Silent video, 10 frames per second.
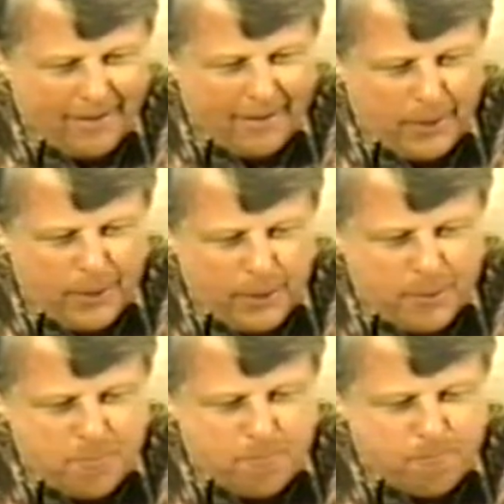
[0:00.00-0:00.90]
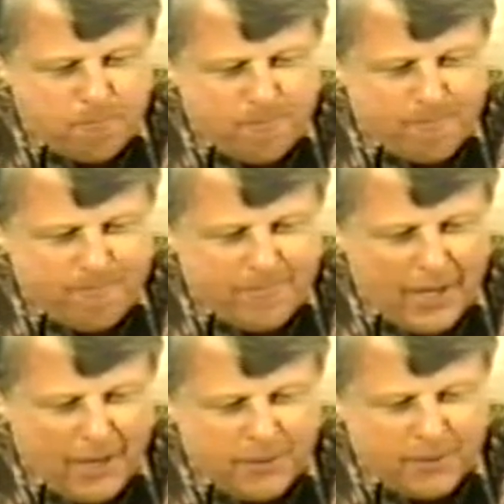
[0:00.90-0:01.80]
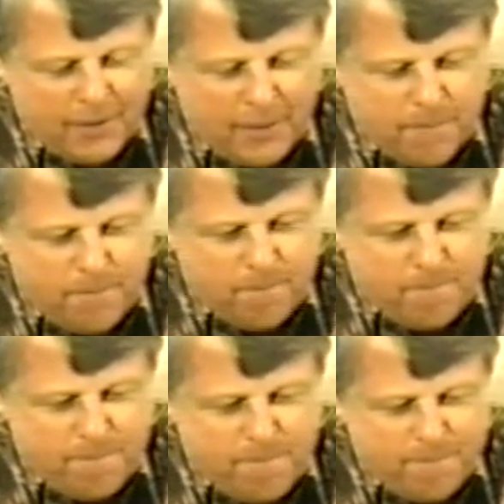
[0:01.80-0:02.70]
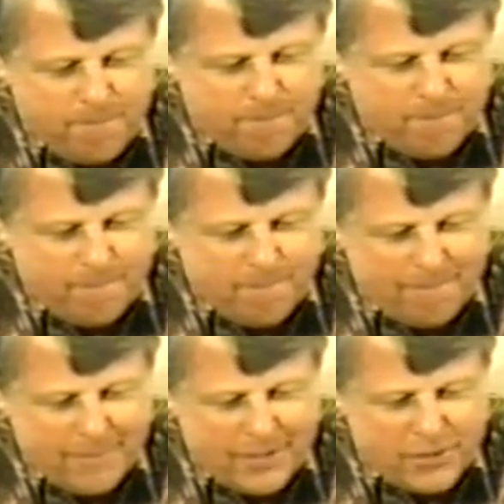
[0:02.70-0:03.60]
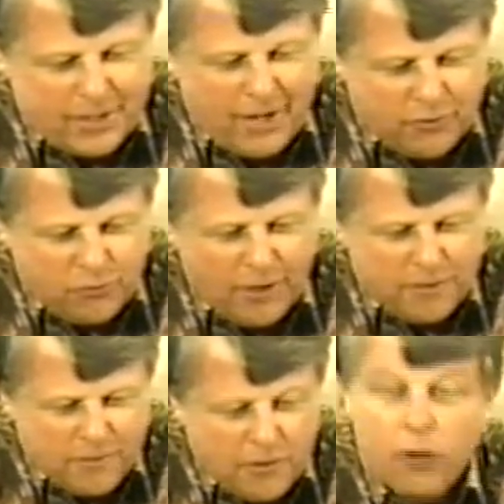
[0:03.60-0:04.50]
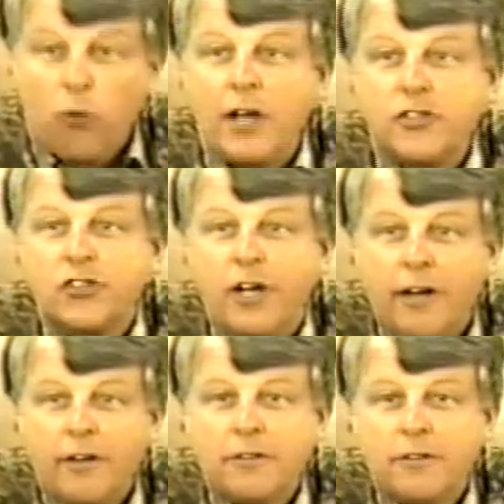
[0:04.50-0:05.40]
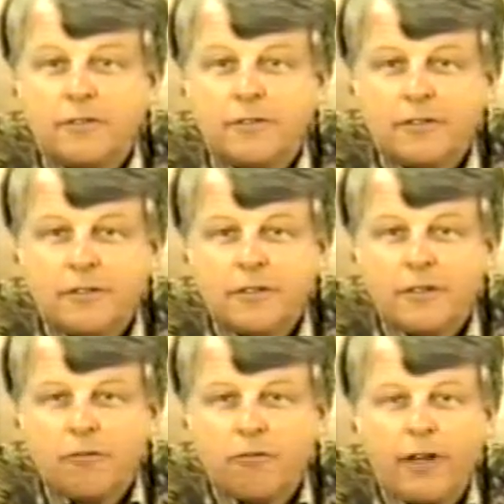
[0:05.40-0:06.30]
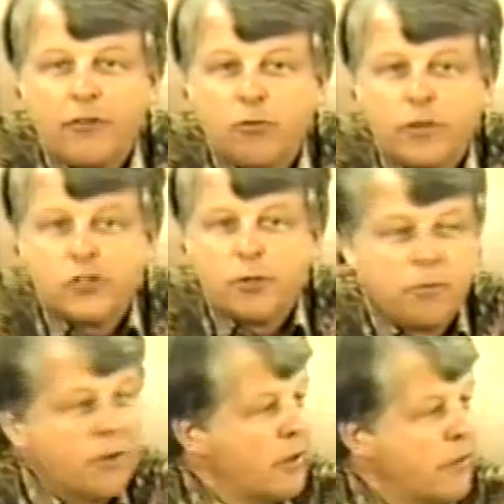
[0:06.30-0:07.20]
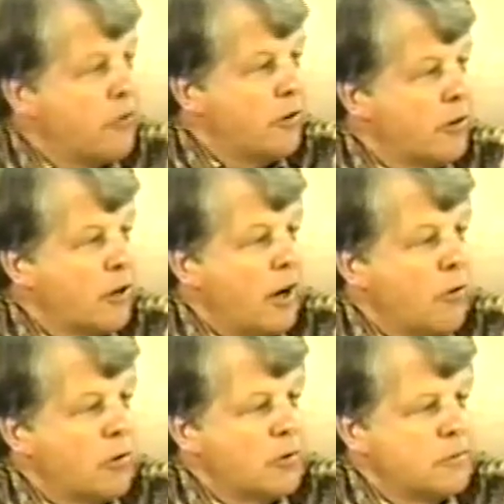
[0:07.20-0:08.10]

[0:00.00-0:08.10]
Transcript: um, and um, Sadat said, the Christ child fled to Egypt and lived here in Cairo.